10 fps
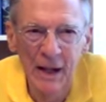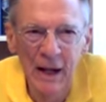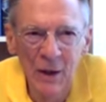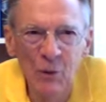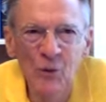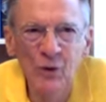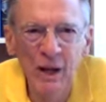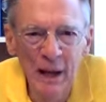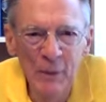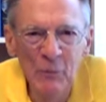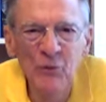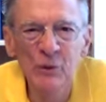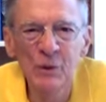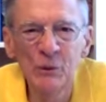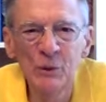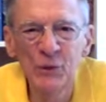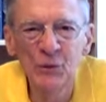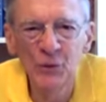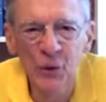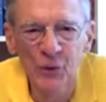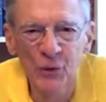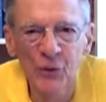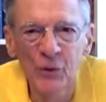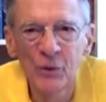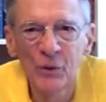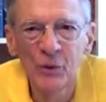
I was absolutely certain